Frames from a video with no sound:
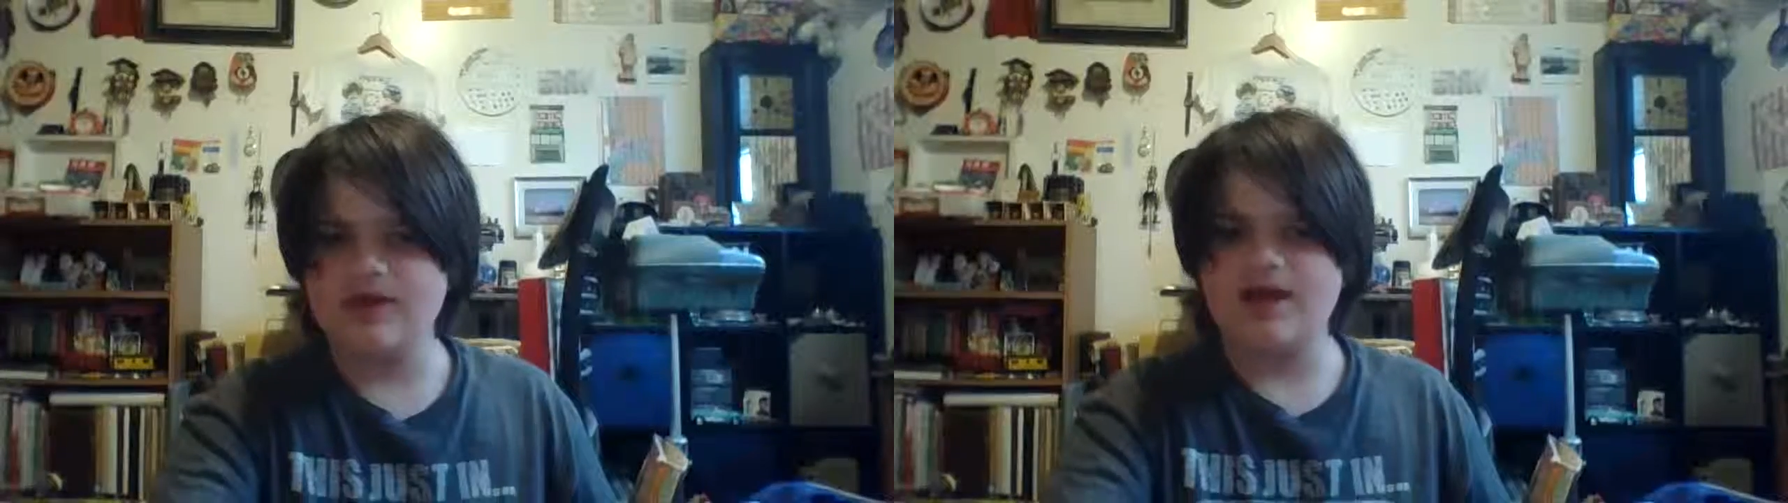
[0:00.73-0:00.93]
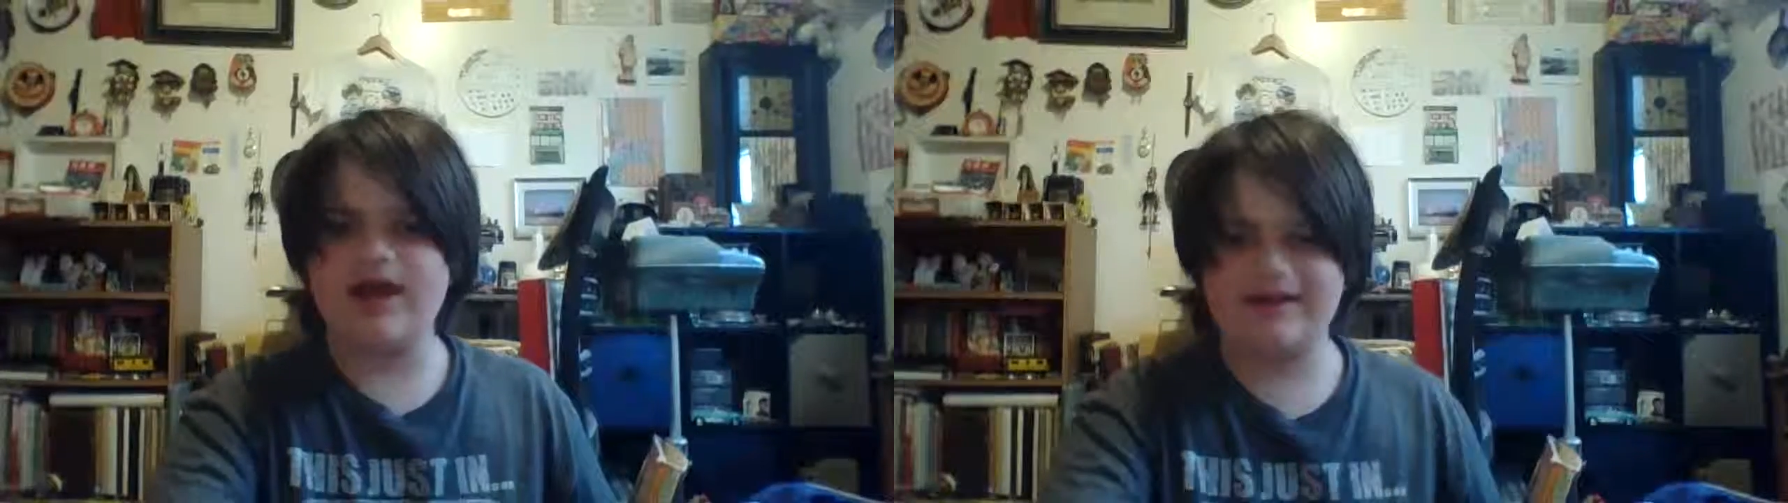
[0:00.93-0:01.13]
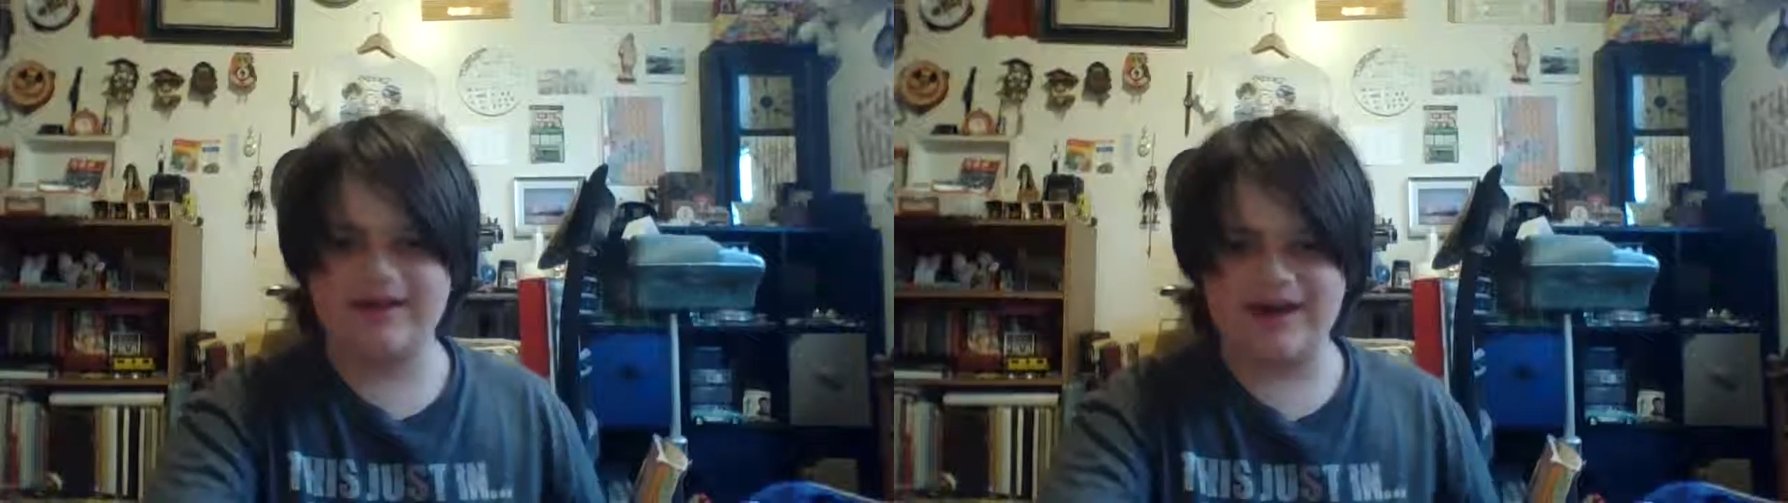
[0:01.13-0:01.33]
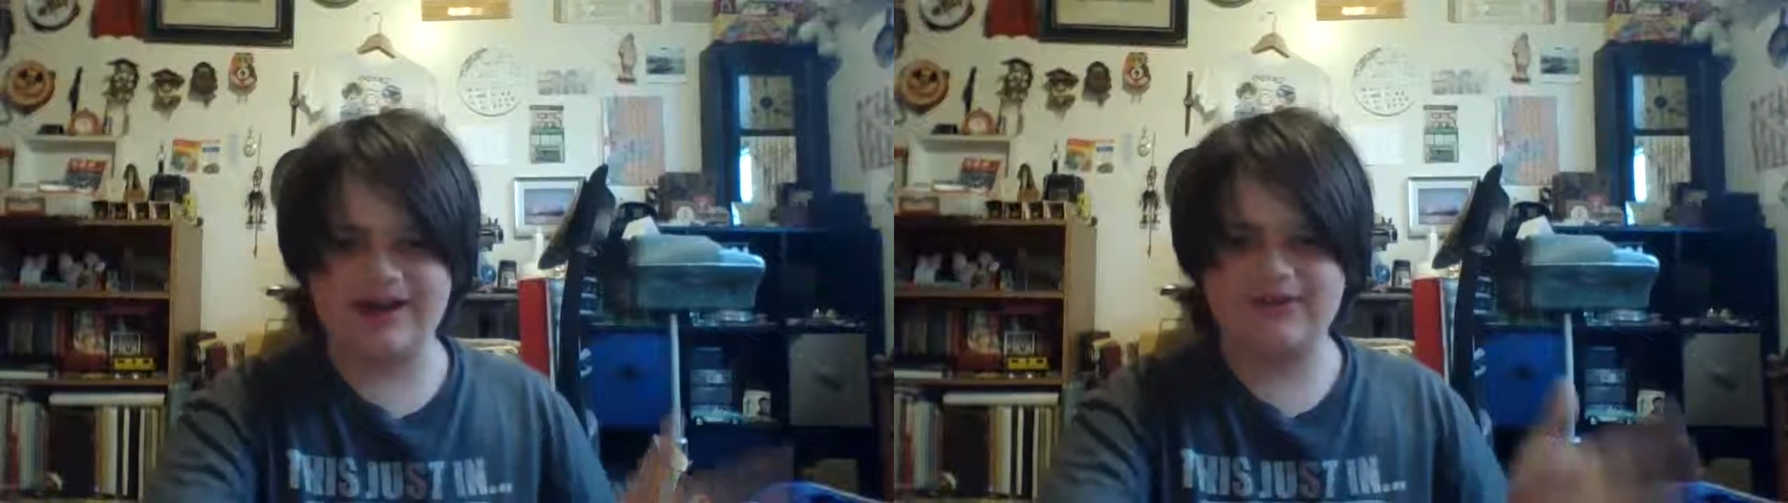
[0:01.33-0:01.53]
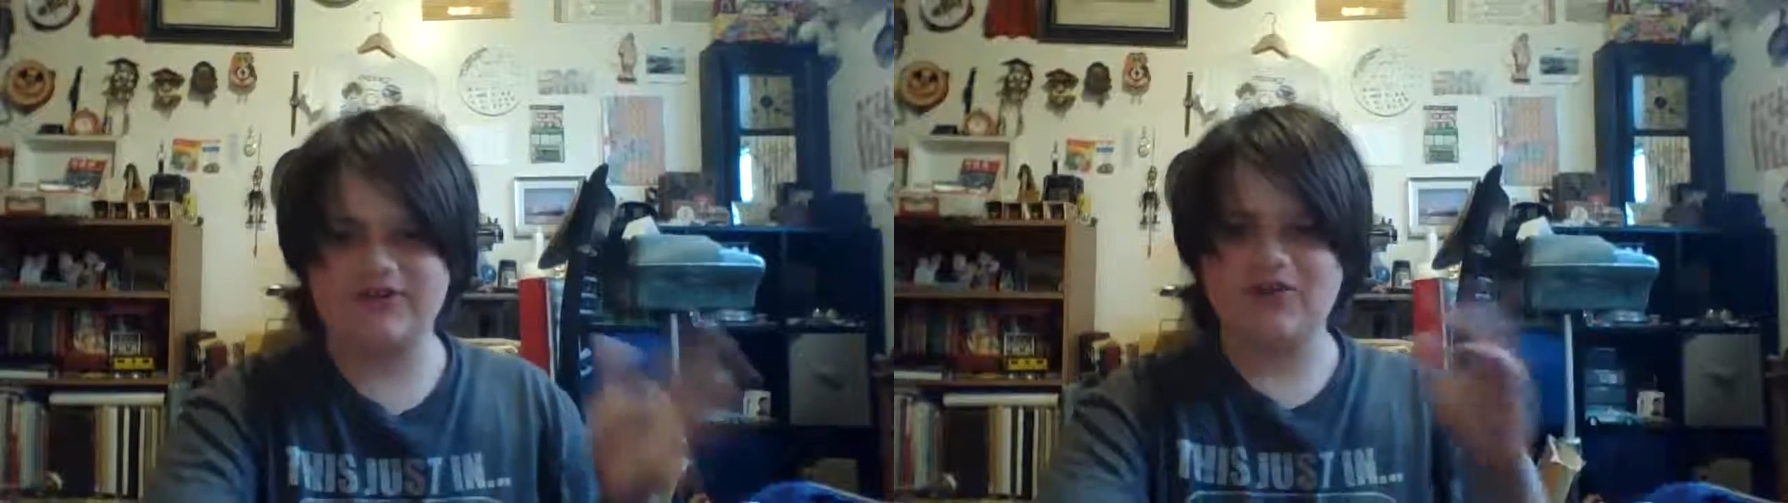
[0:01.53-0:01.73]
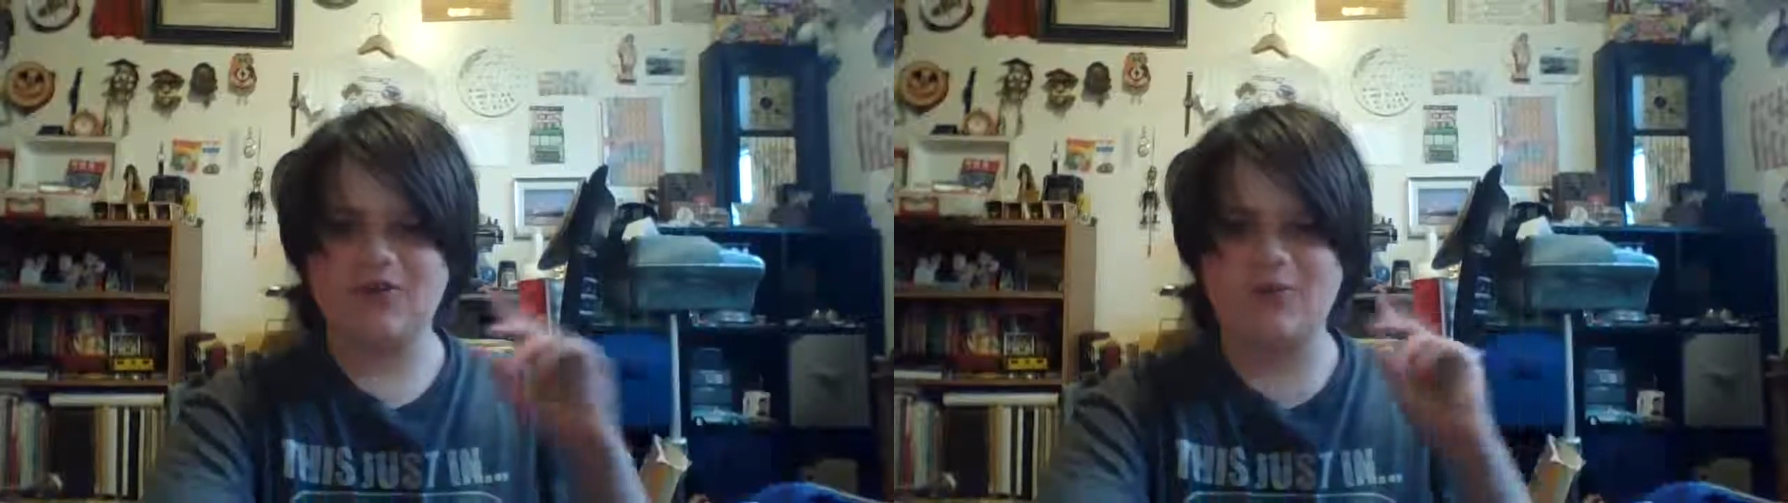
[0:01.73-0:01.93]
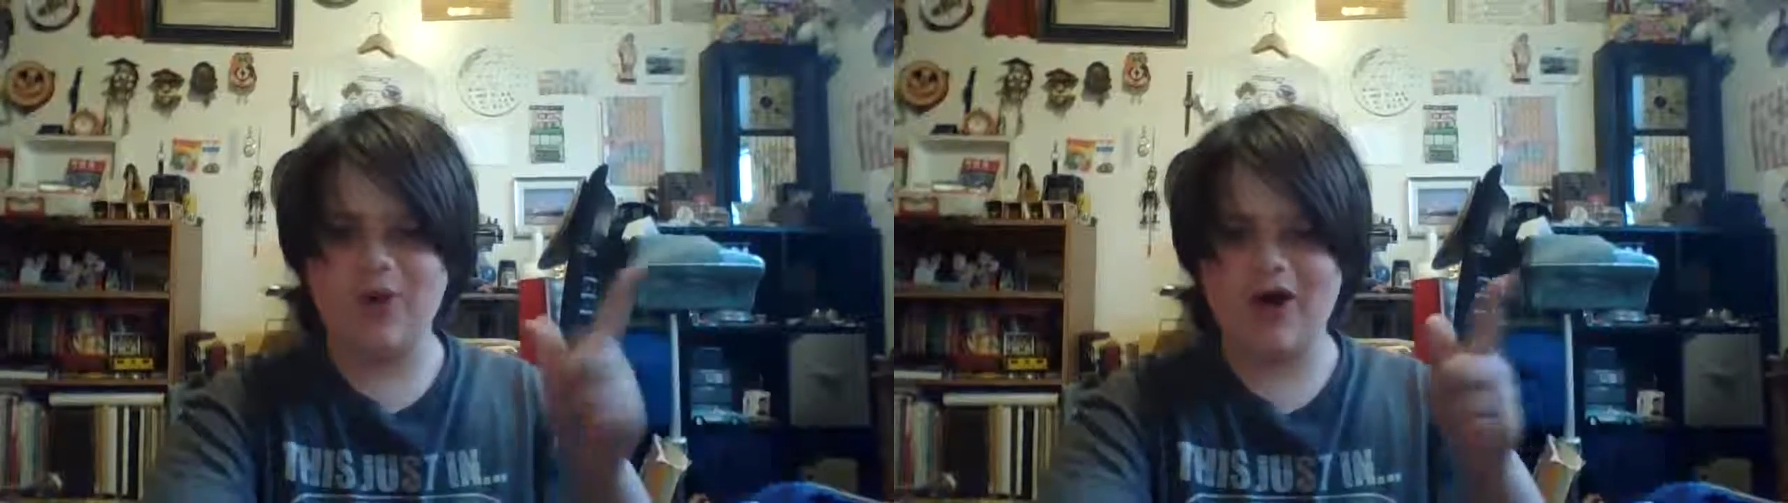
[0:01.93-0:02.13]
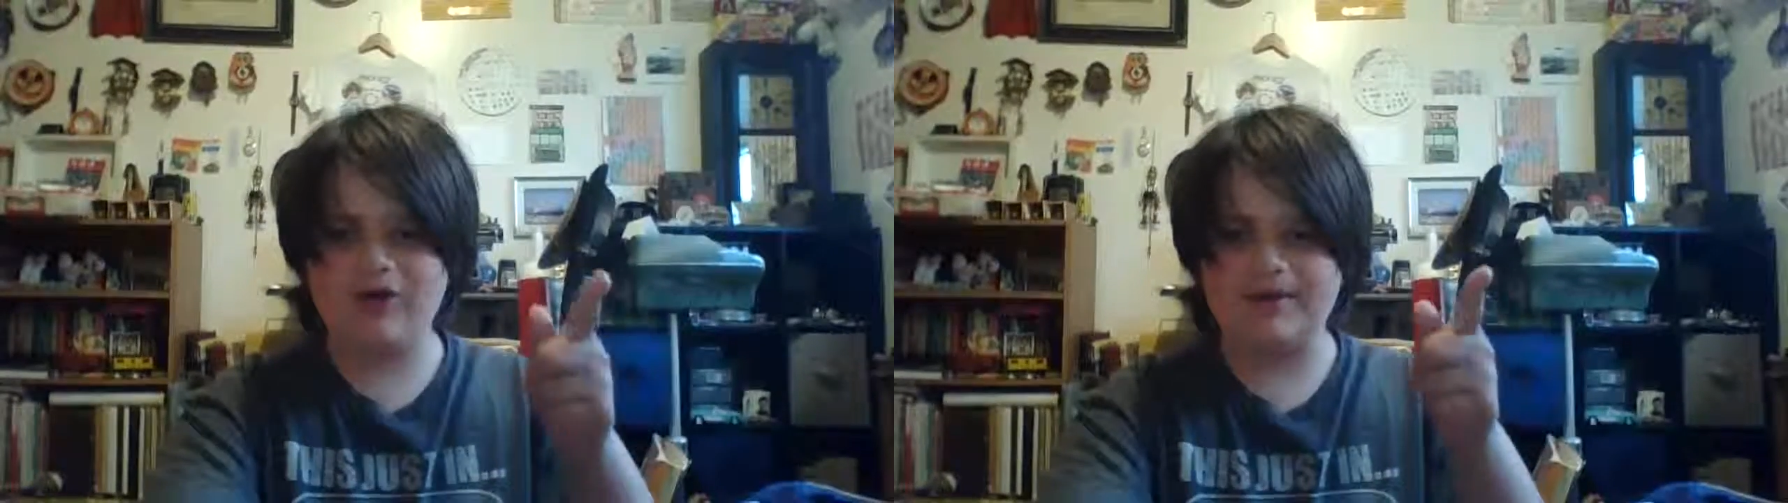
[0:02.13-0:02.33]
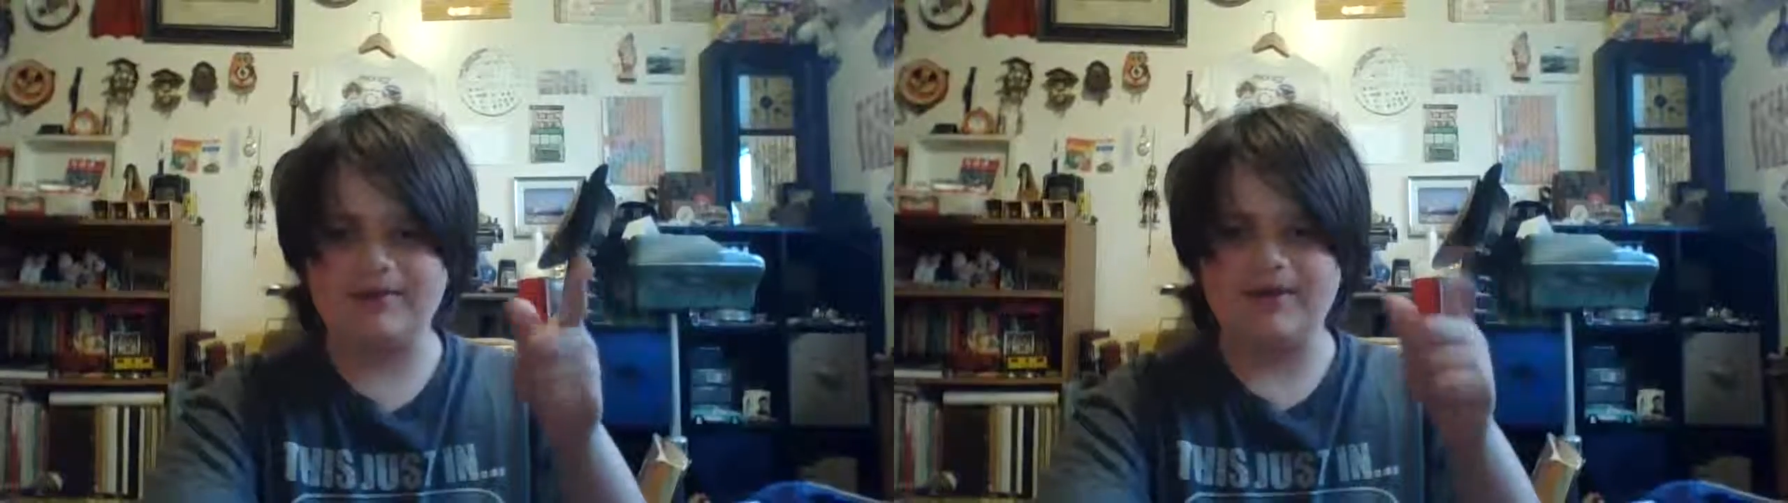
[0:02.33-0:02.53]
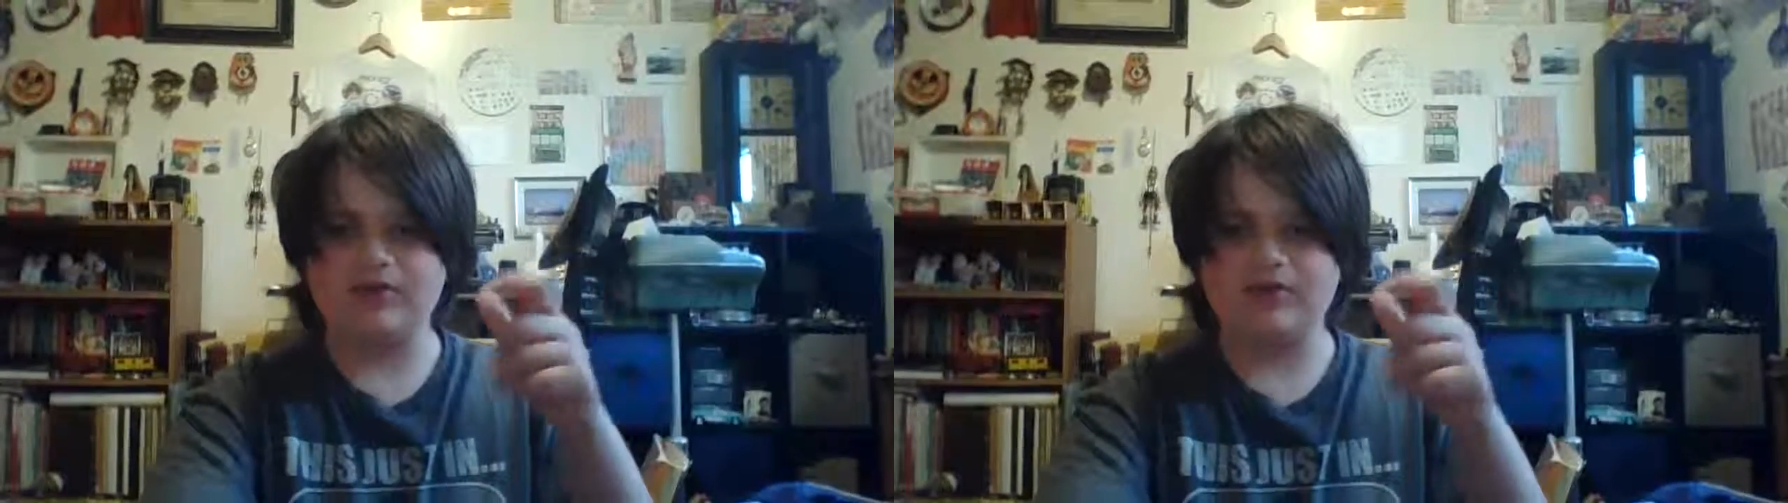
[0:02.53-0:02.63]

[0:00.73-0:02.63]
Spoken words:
Hey guys, welcome